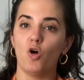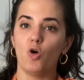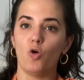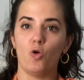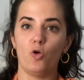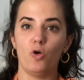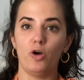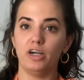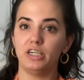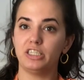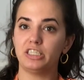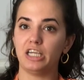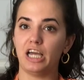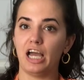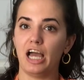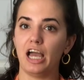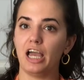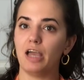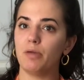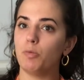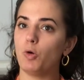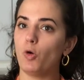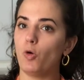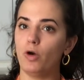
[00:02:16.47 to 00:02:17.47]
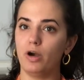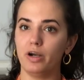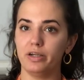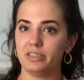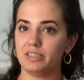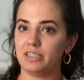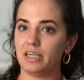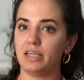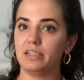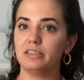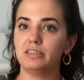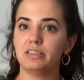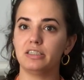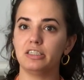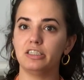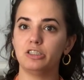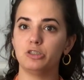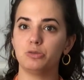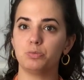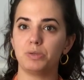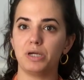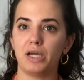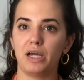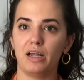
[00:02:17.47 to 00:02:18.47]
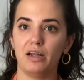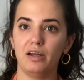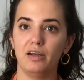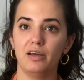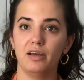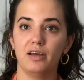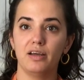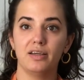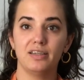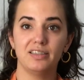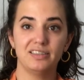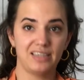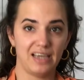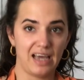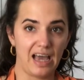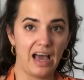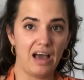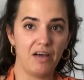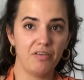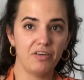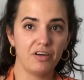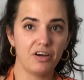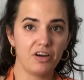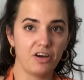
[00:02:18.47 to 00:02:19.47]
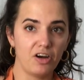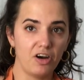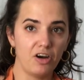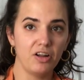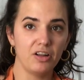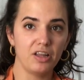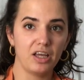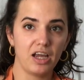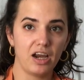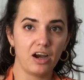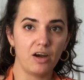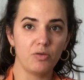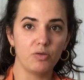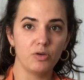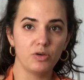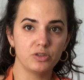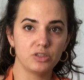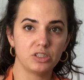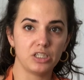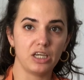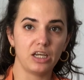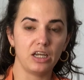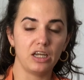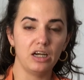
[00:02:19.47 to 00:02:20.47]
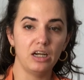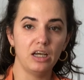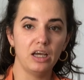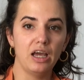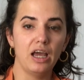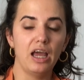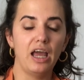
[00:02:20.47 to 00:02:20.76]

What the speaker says: or time or attention span to have a curly hair routine,